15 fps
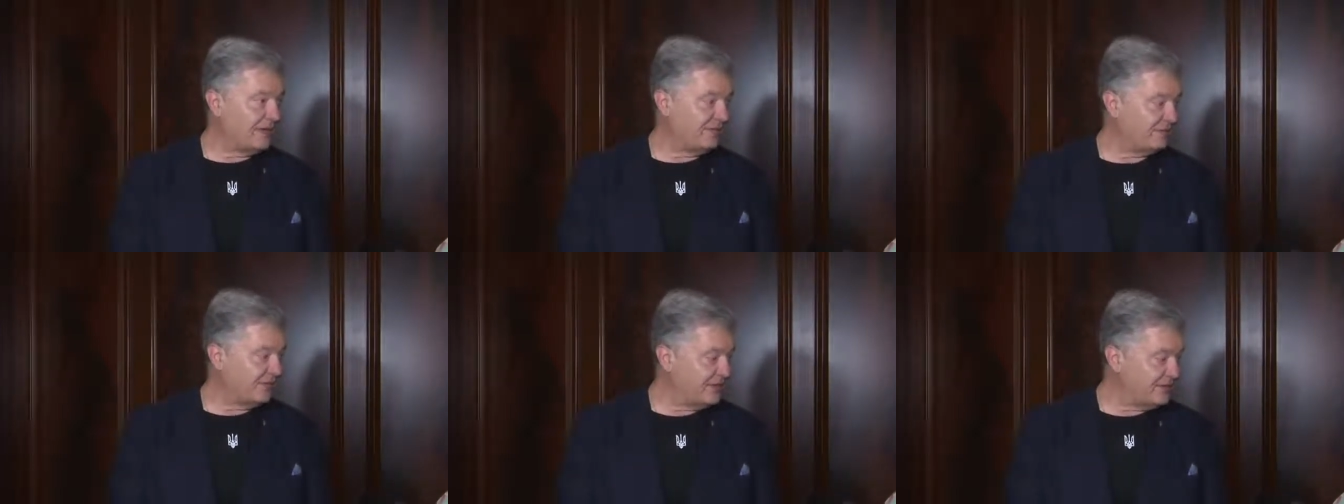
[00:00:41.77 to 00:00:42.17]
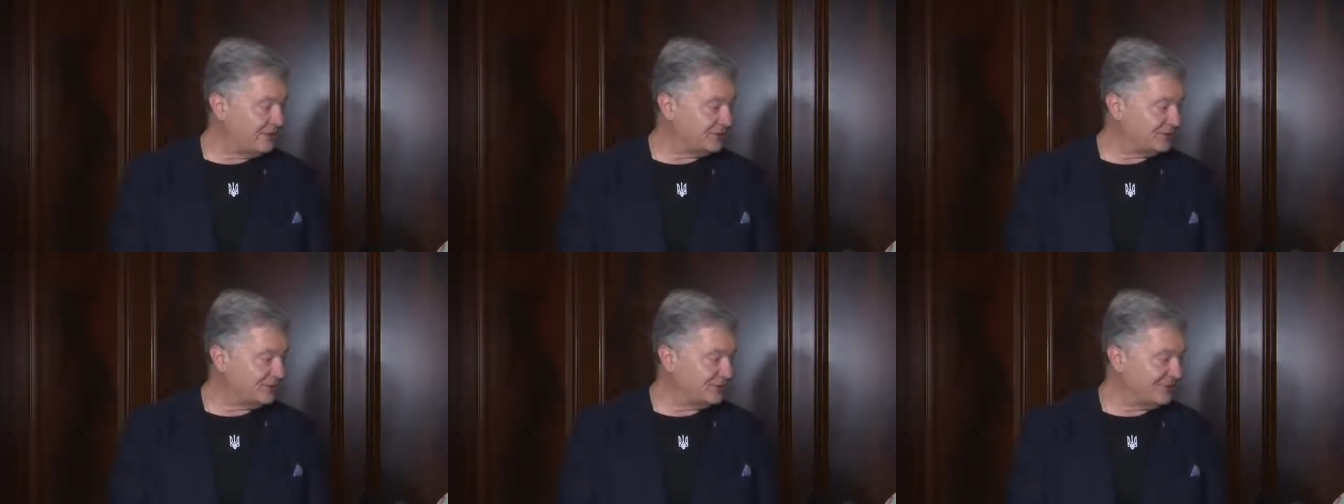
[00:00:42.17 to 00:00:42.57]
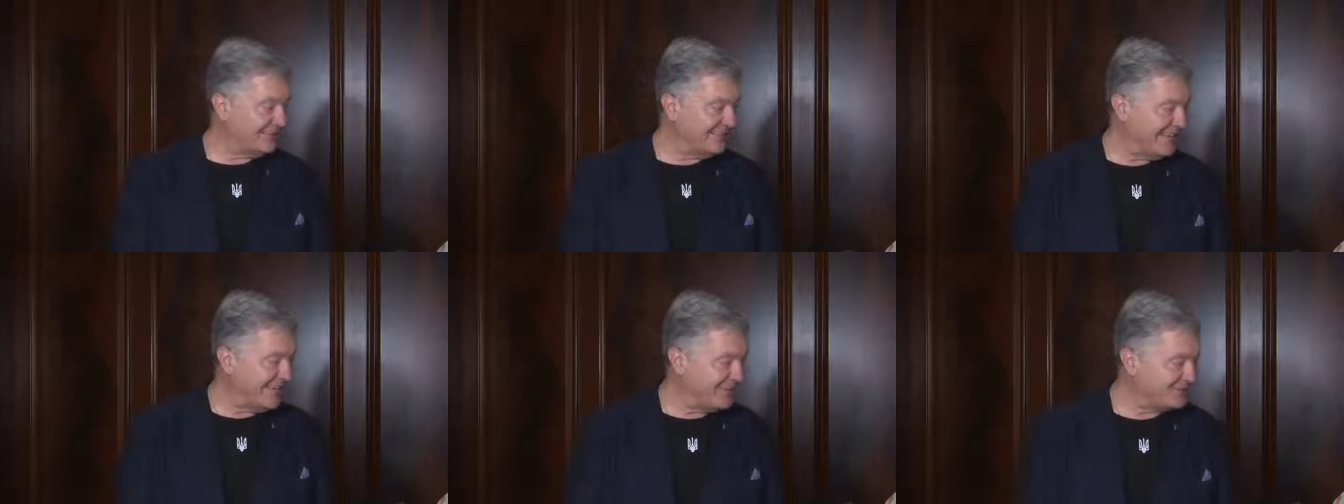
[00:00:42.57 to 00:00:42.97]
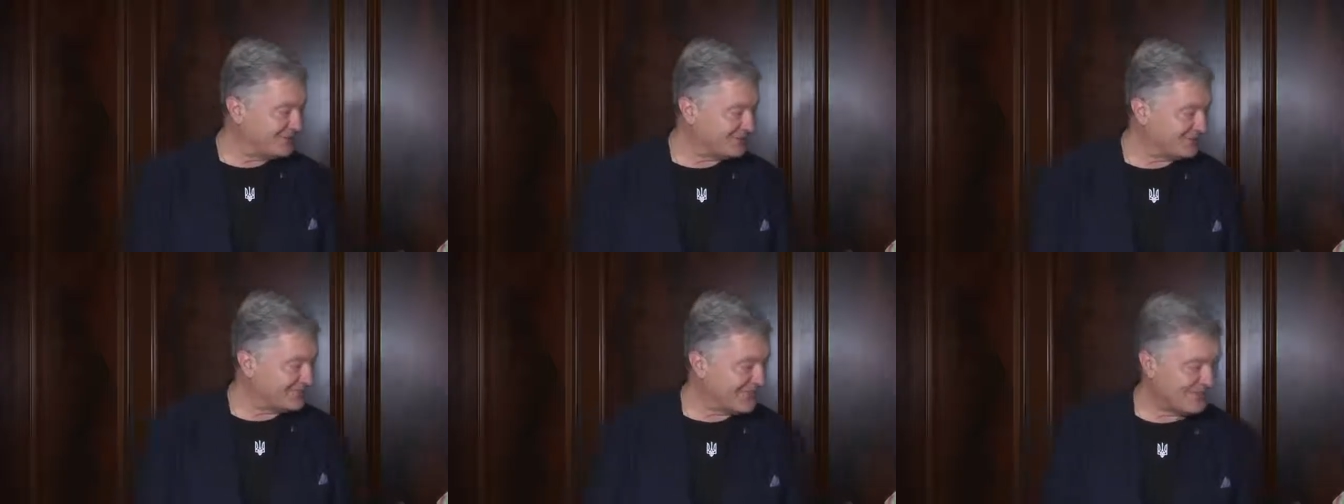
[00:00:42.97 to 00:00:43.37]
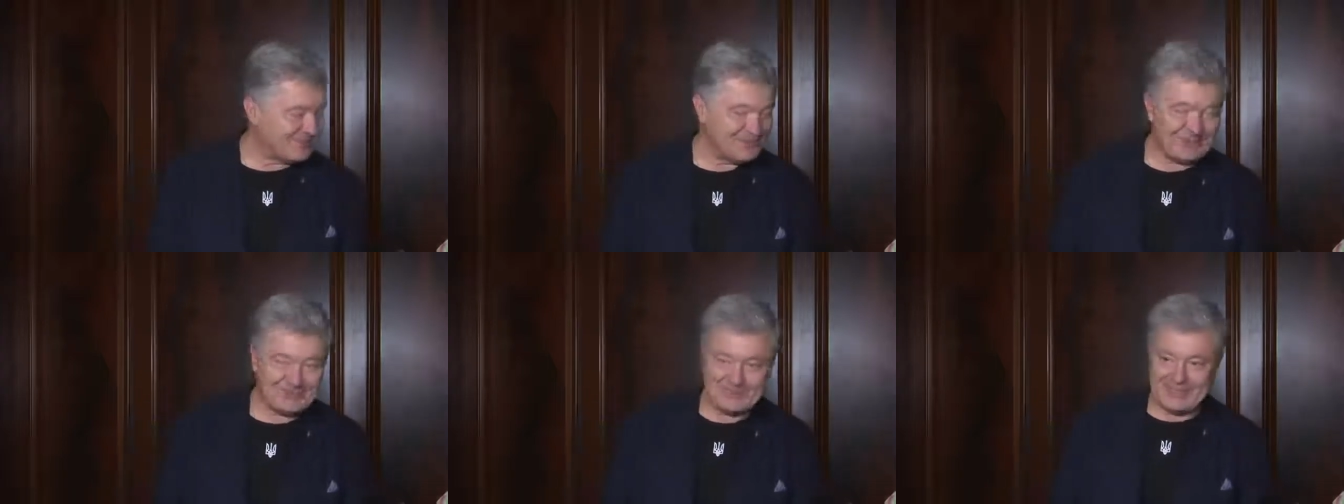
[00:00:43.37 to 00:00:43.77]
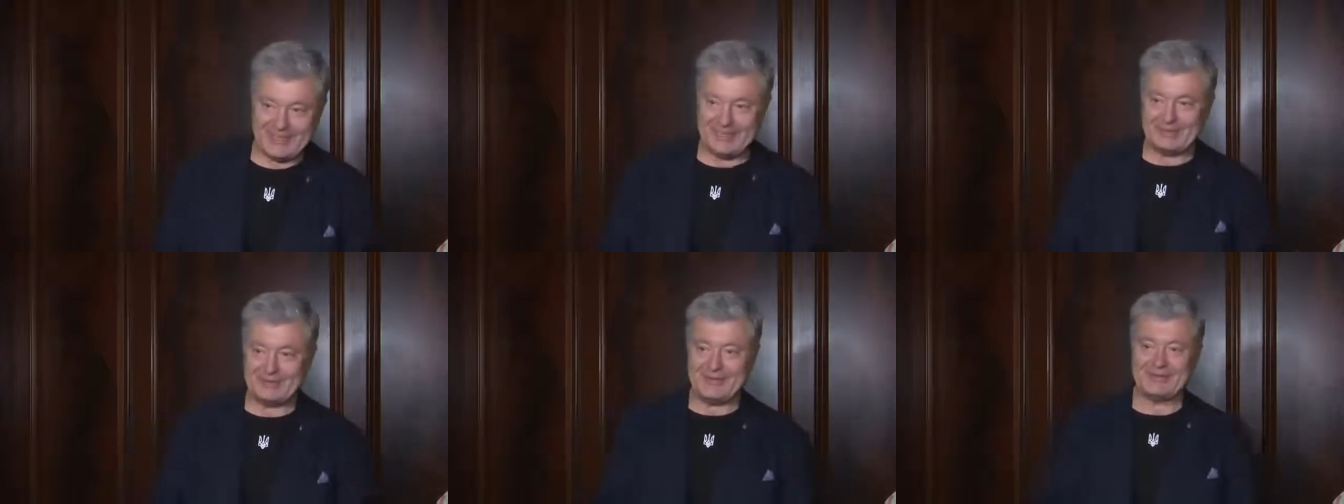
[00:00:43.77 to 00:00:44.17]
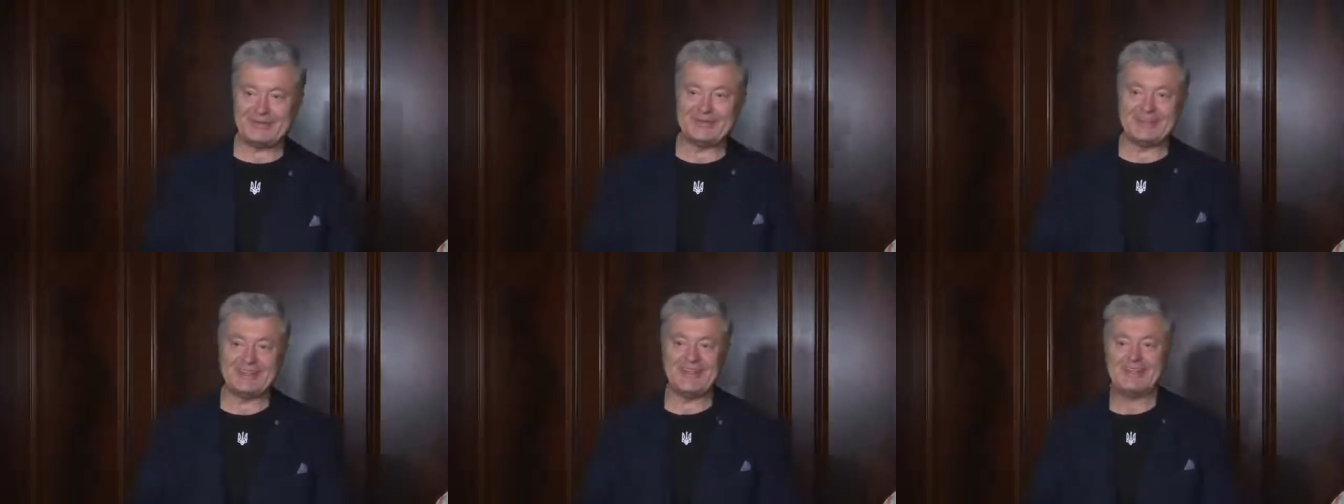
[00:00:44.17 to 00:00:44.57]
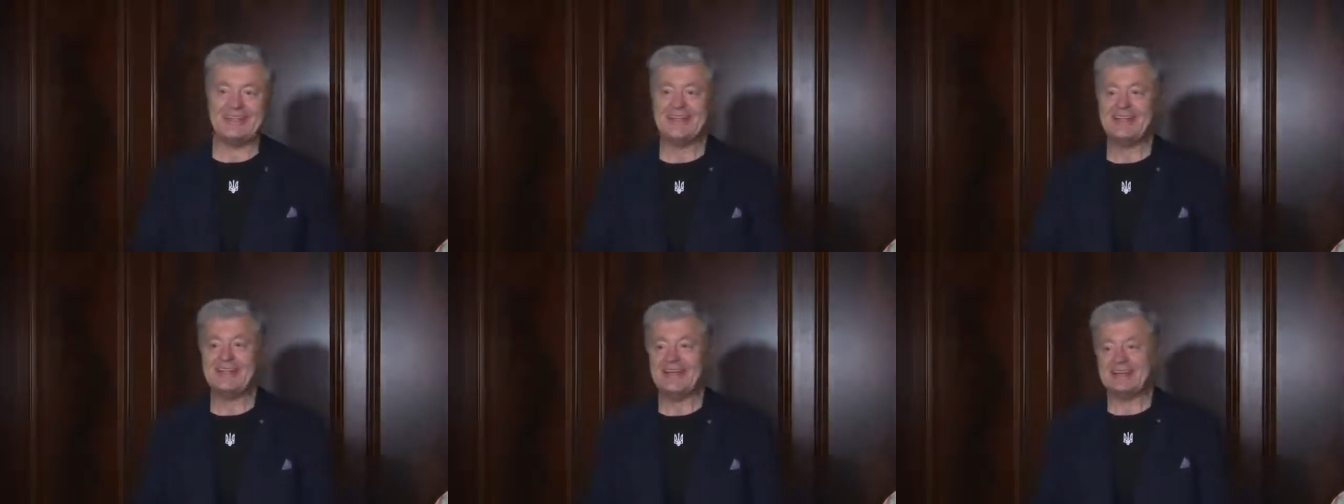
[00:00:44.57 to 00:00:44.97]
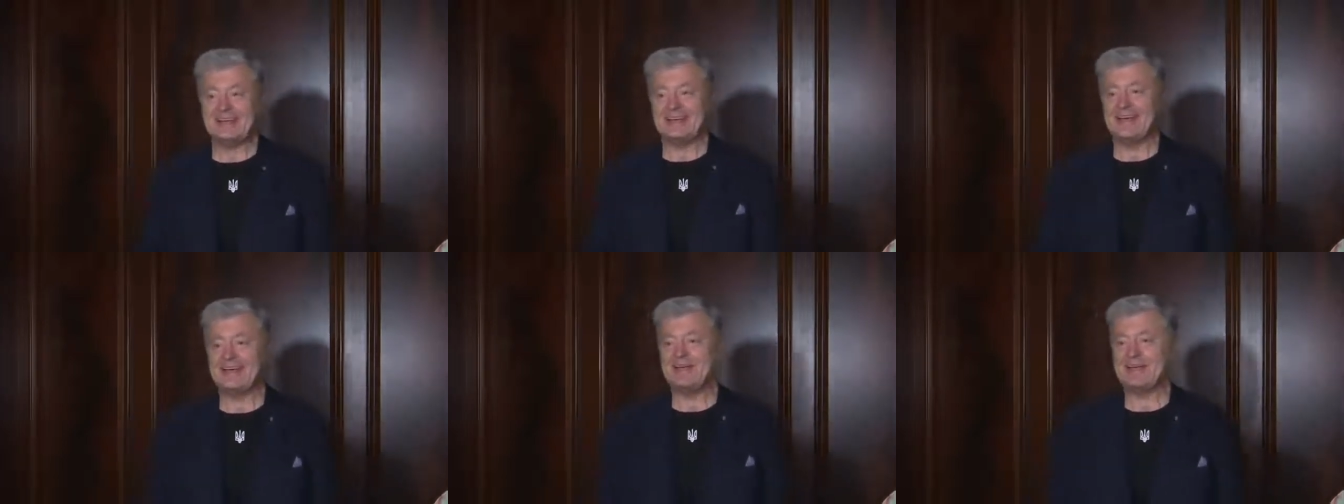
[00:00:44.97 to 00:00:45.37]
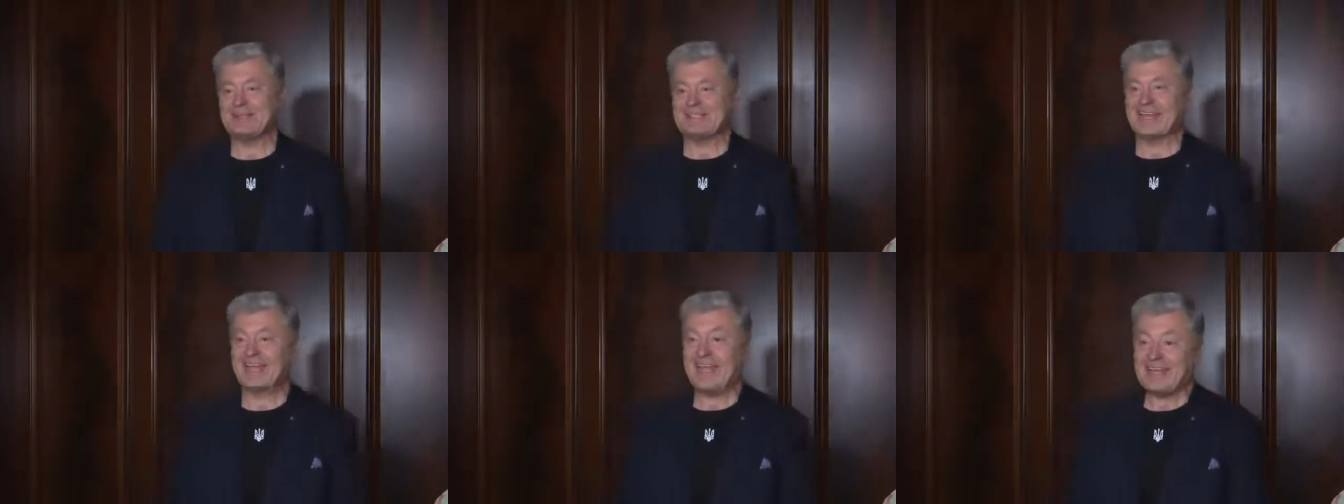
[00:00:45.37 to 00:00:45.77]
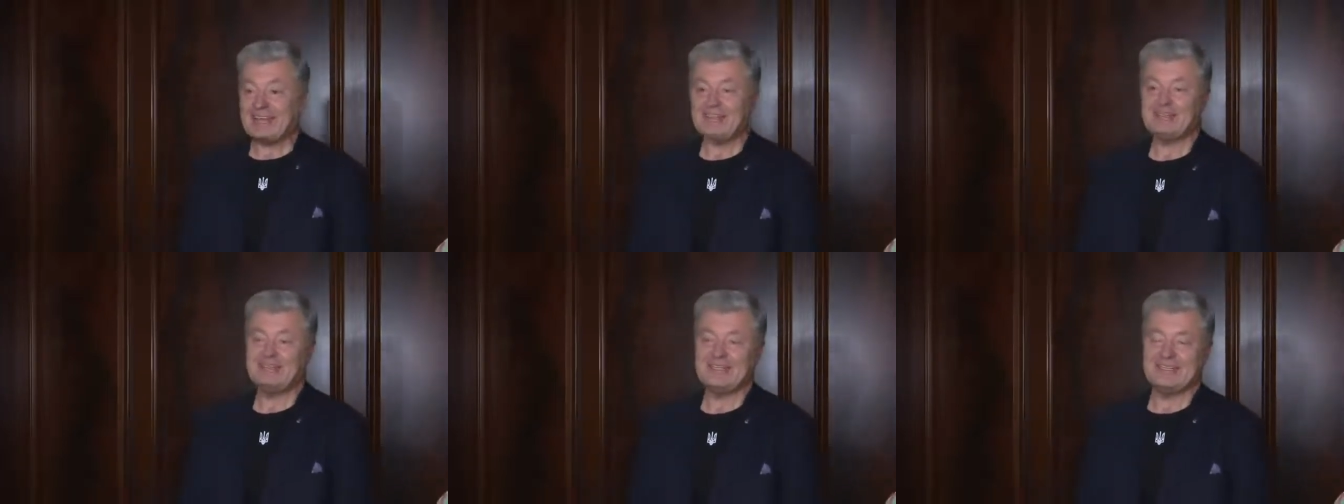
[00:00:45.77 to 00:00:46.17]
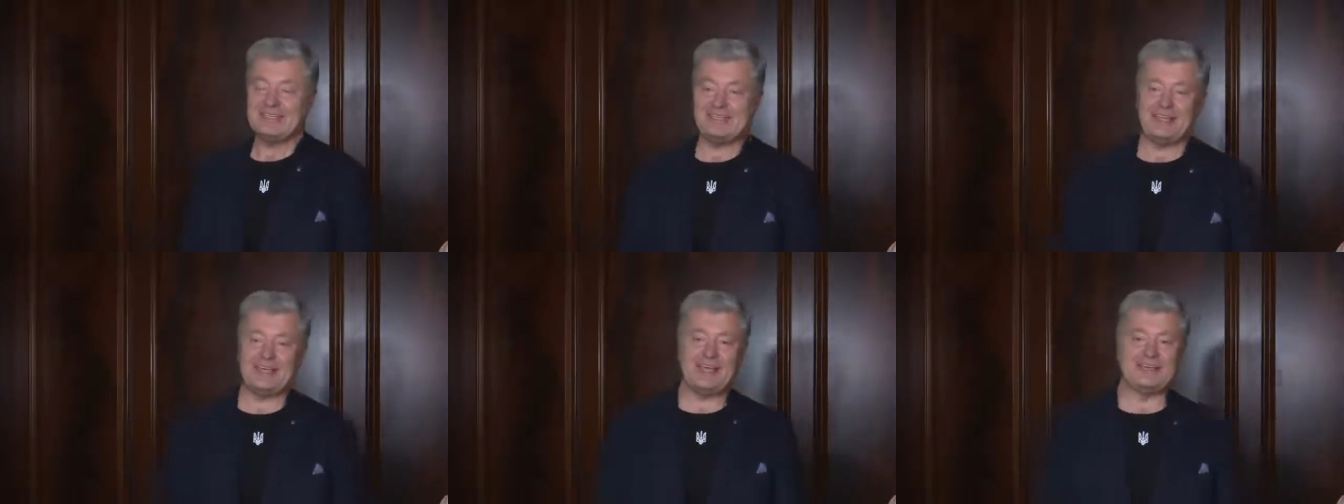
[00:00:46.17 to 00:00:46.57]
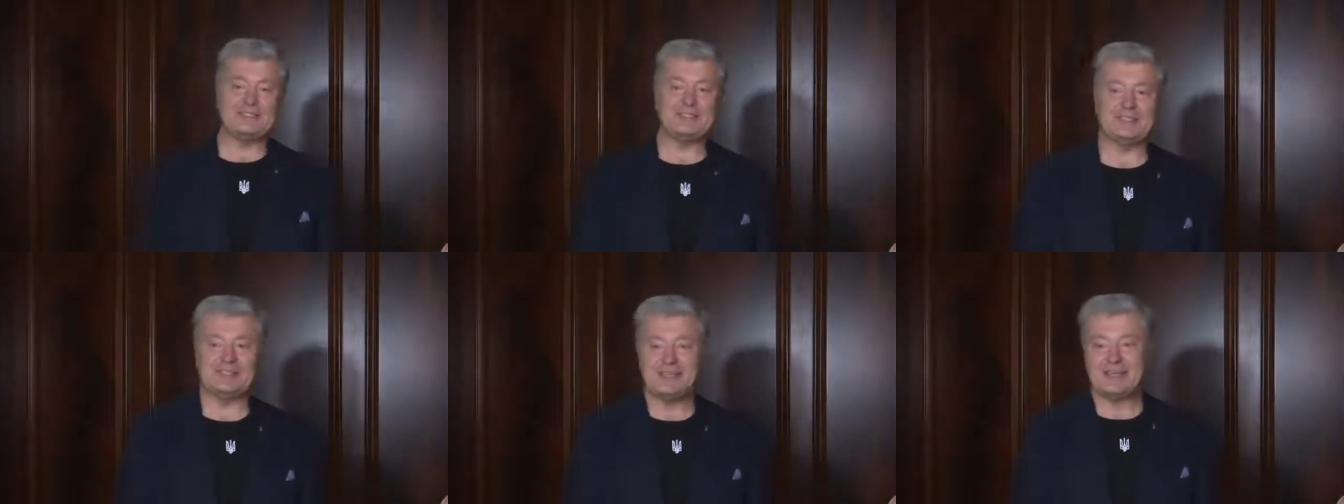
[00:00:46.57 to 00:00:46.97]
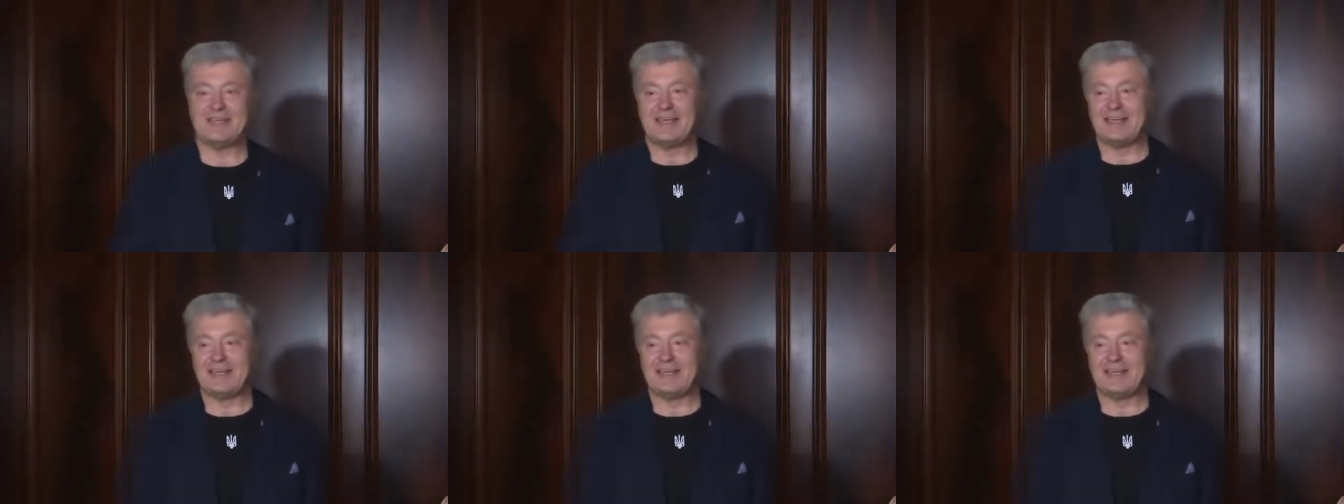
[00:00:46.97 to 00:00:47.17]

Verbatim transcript: in Vilnius on the NATO summit, we agreed with the uh, Laima as the head of the delegation